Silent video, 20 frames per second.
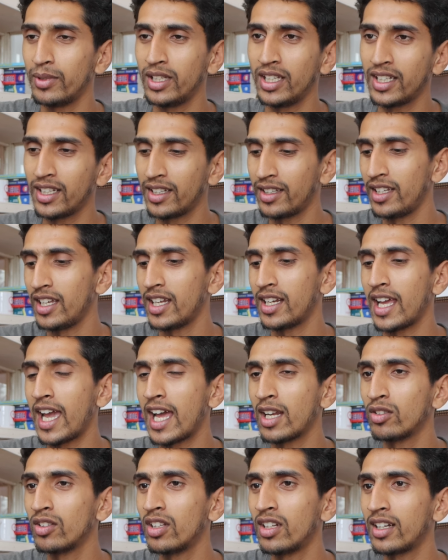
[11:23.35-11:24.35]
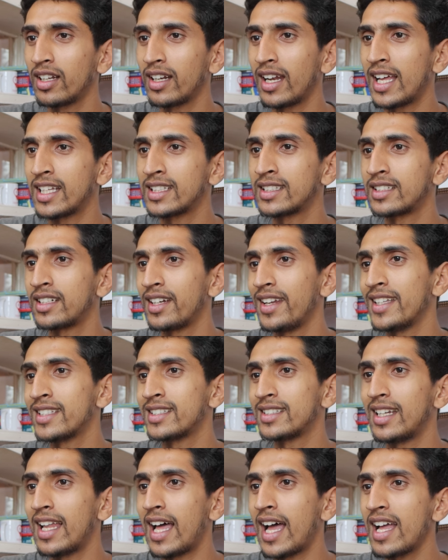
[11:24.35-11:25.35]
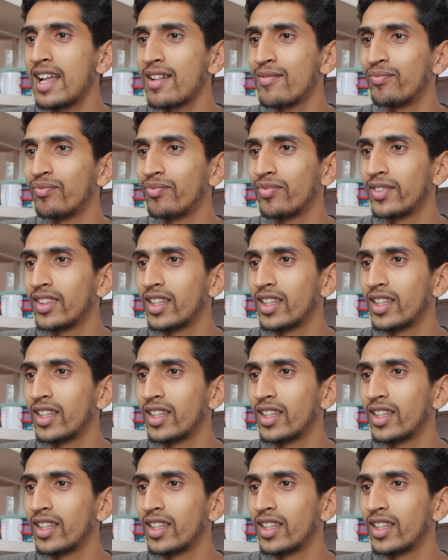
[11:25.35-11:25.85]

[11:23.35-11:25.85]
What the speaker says: me create another class Tesla